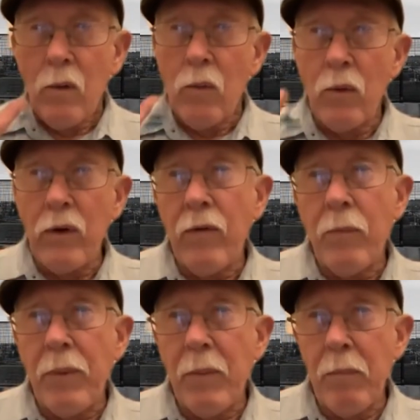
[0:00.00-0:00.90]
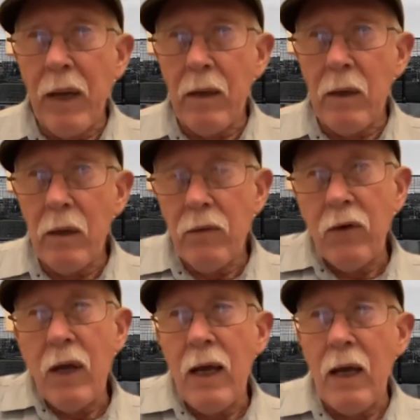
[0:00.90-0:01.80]
would it have been better
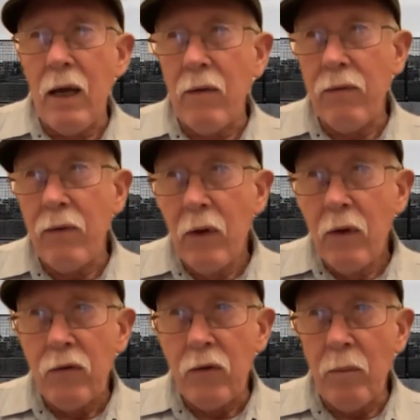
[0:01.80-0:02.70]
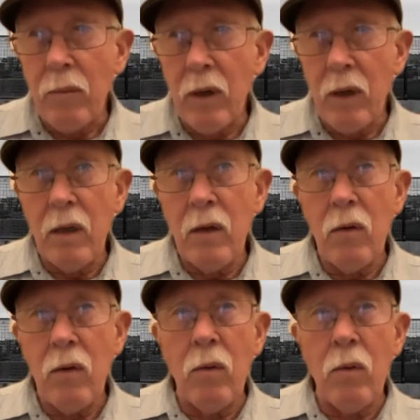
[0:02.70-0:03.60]
to have somebody
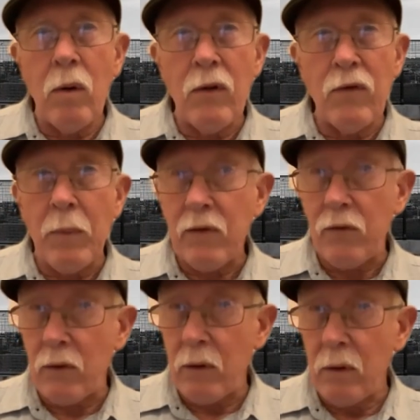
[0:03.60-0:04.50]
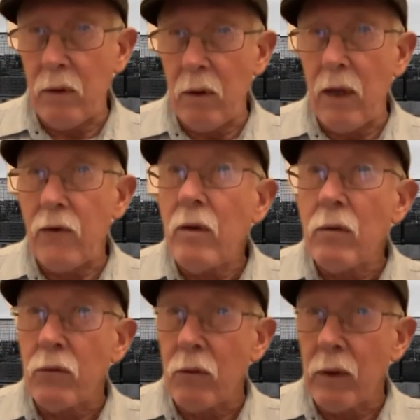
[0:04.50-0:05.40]
who was Mexican or
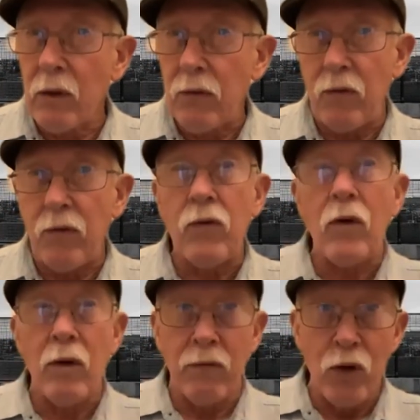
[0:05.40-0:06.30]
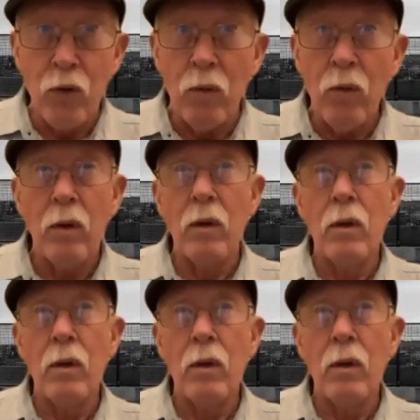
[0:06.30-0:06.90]
Latino doing this instead of you,